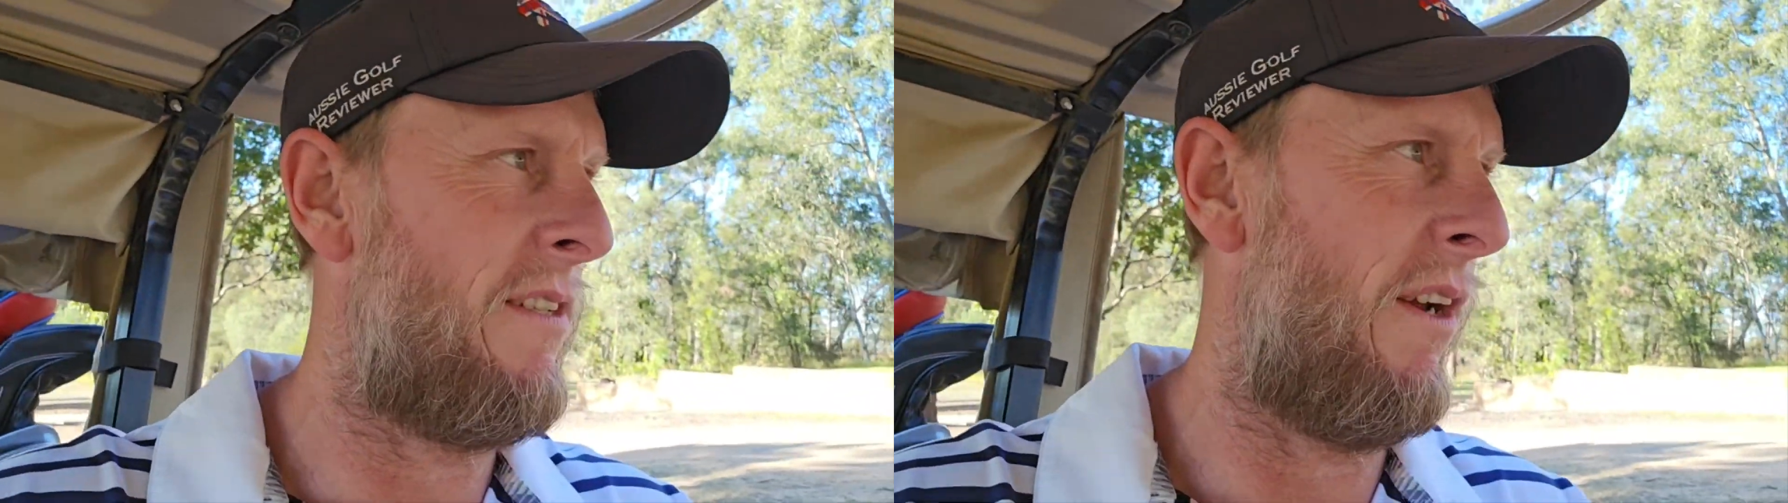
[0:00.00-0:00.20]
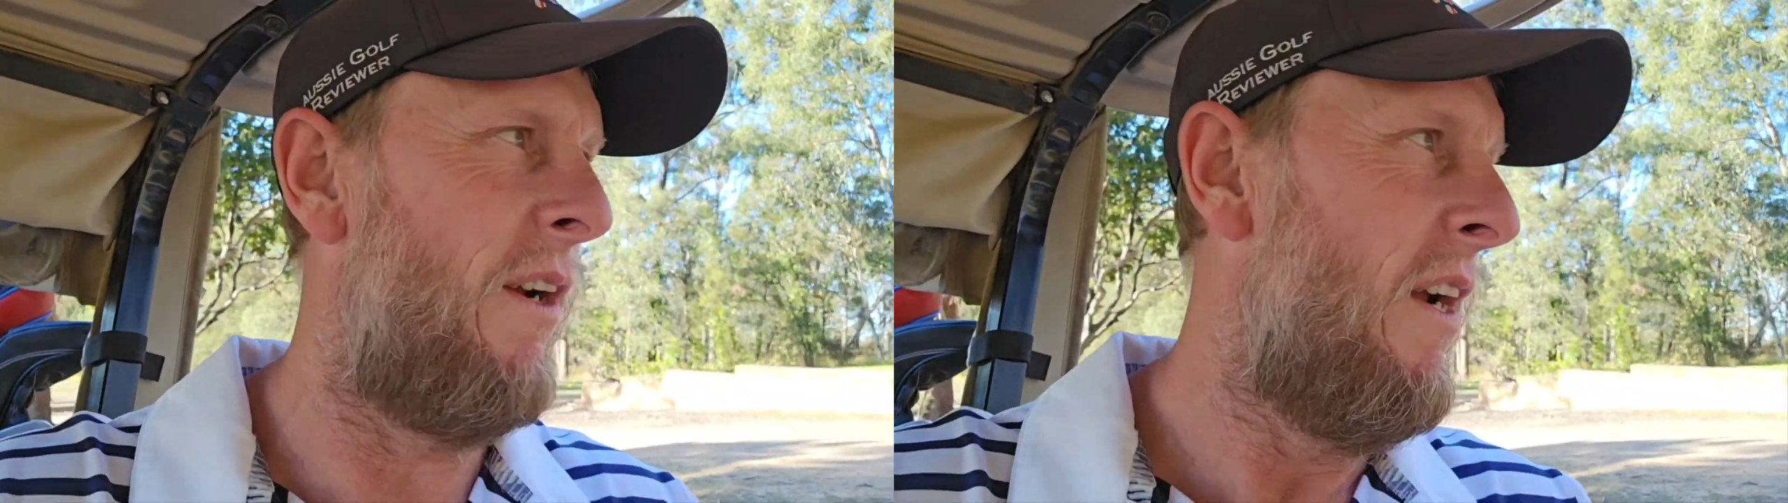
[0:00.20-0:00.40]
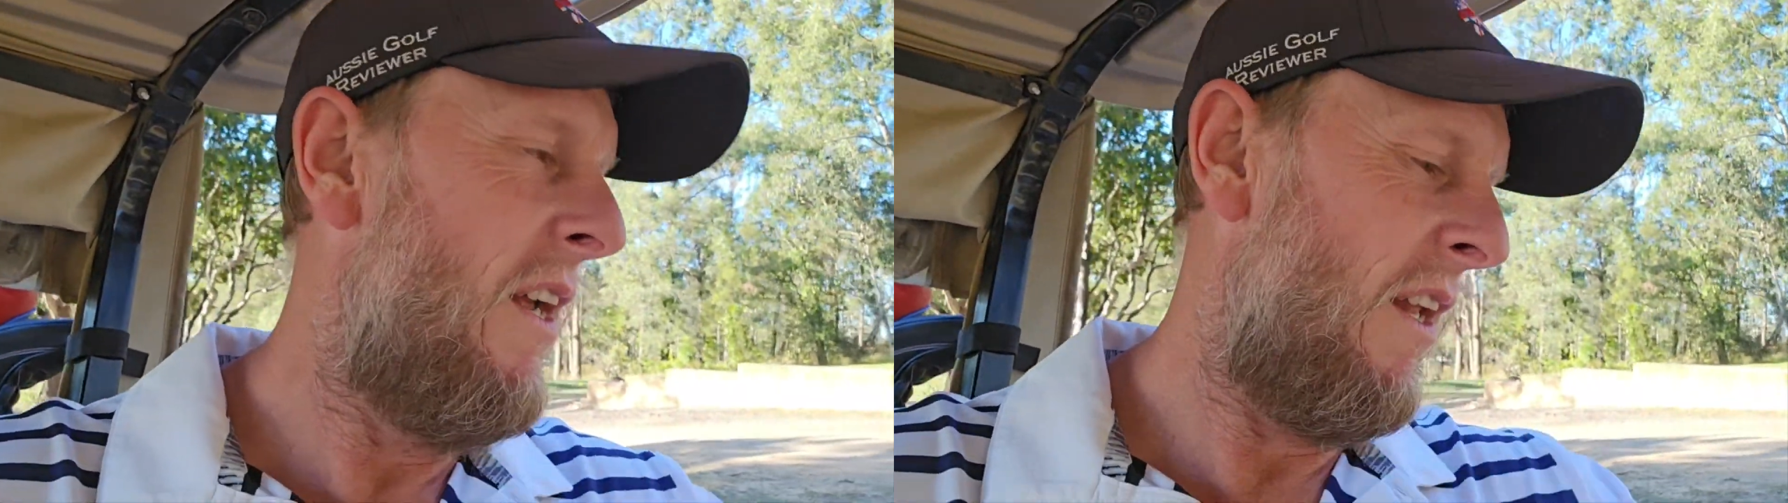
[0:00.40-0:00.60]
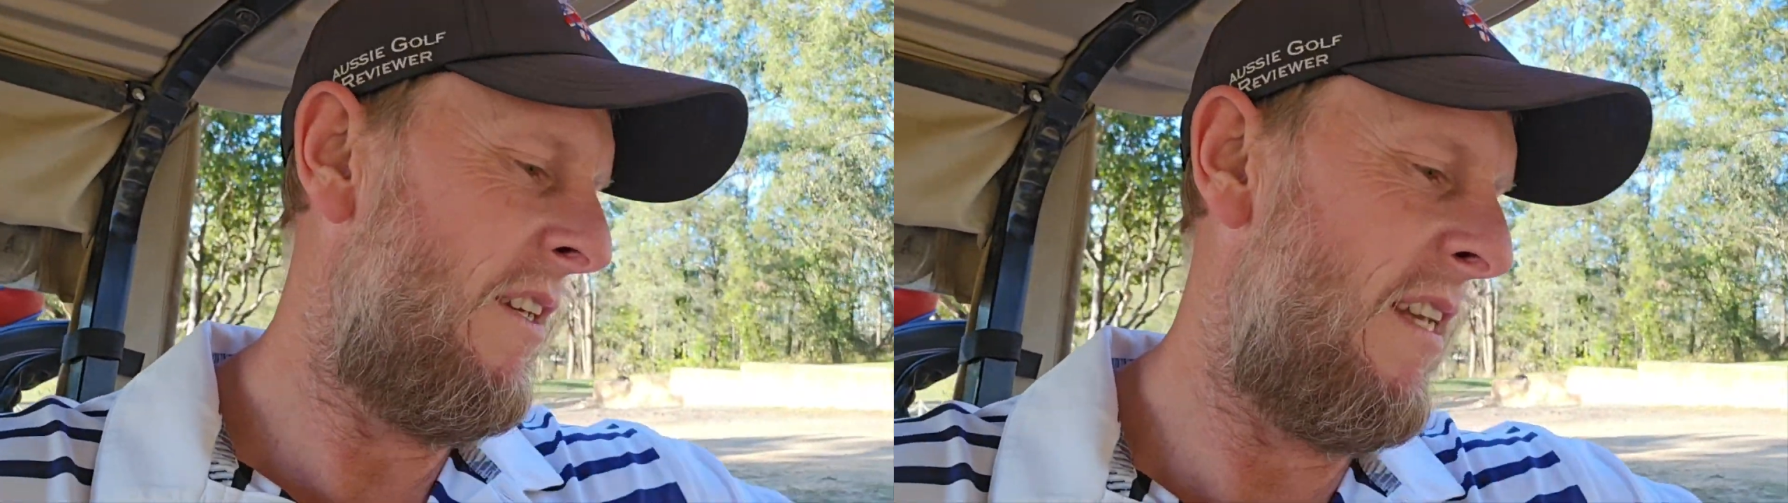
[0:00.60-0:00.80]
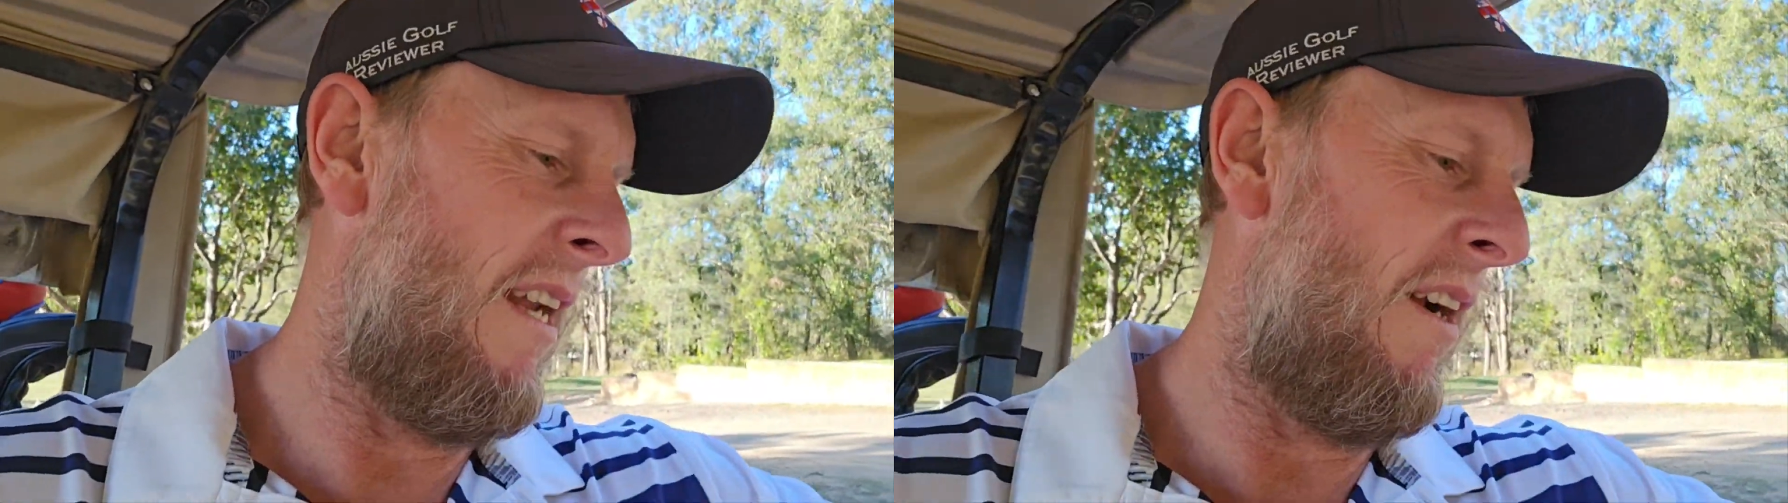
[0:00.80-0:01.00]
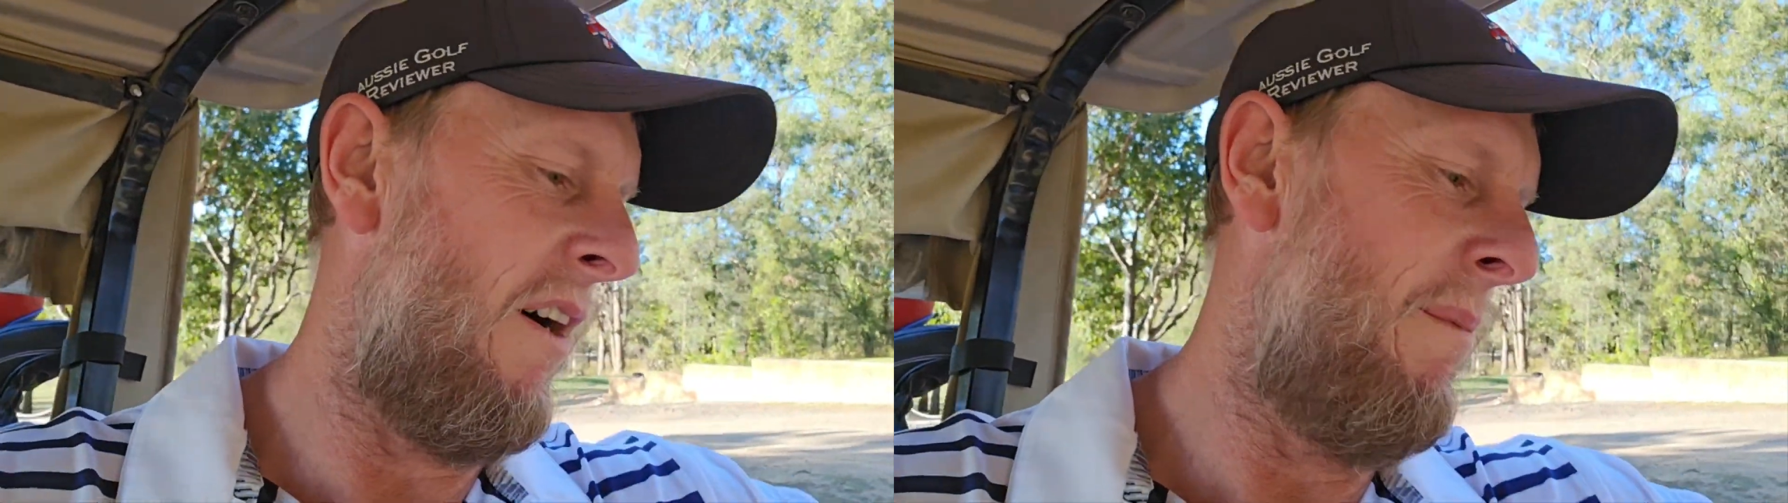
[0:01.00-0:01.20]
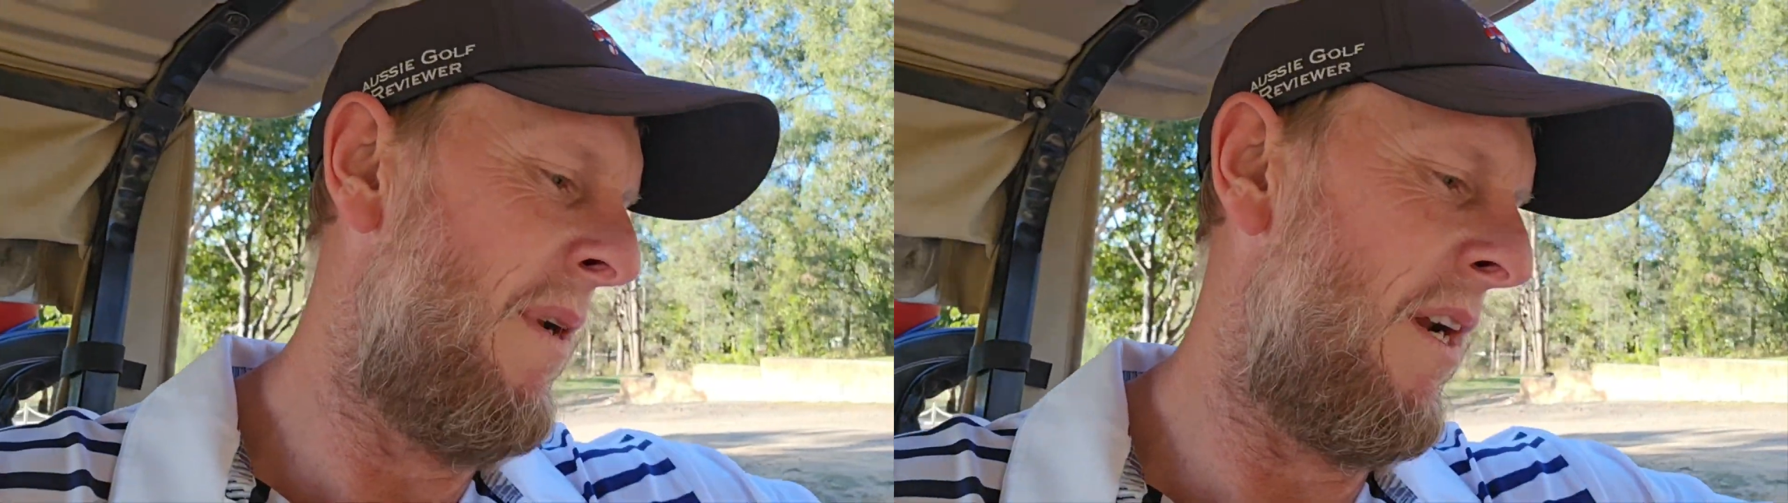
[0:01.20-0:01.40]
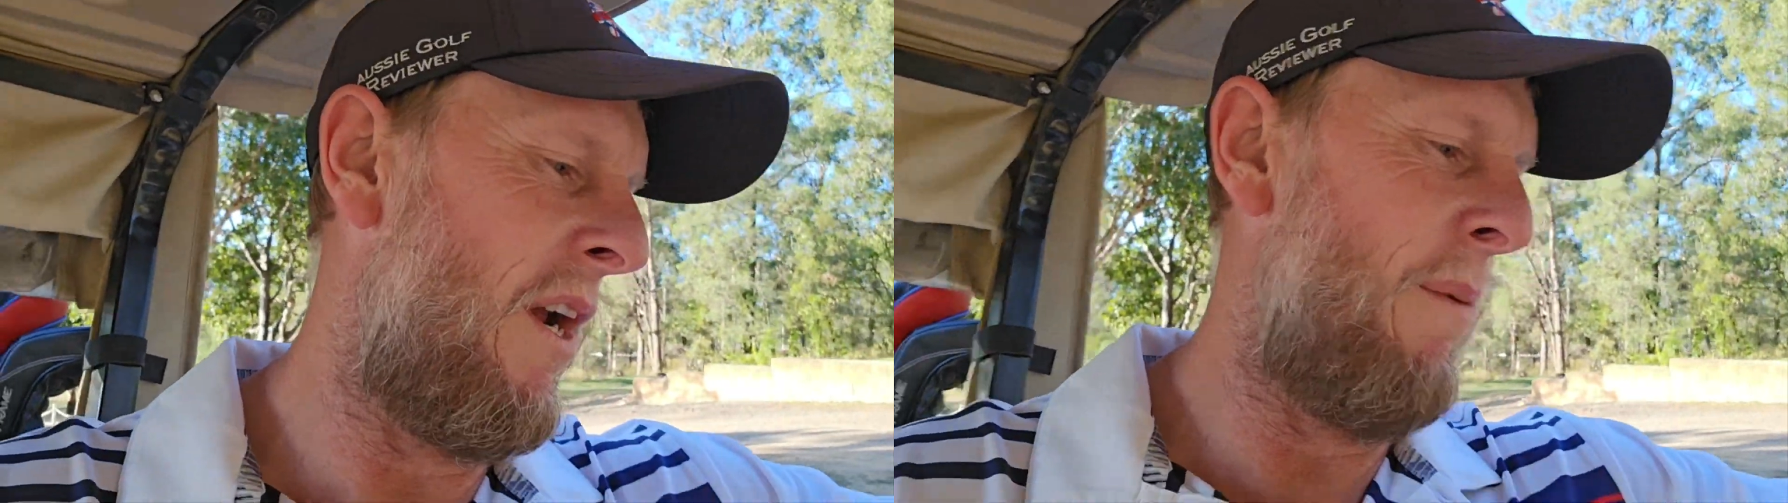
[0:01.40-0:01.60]
So, like I said, I'm
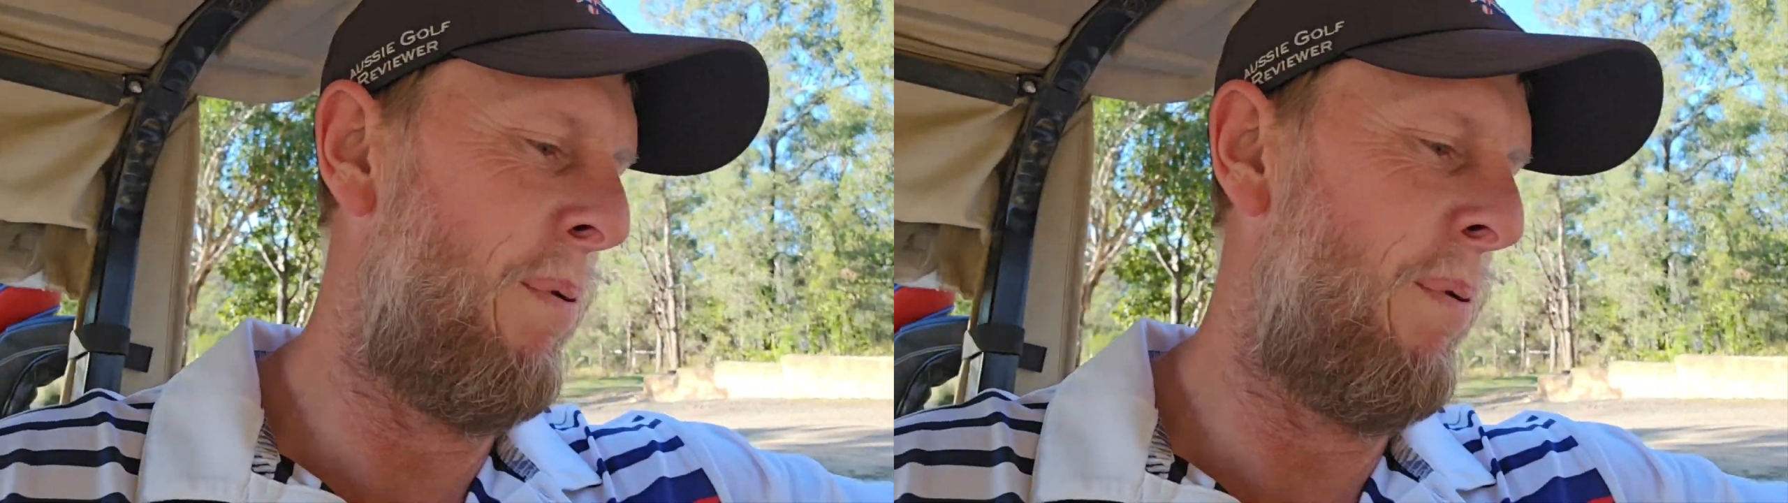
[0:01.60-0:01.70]
going to go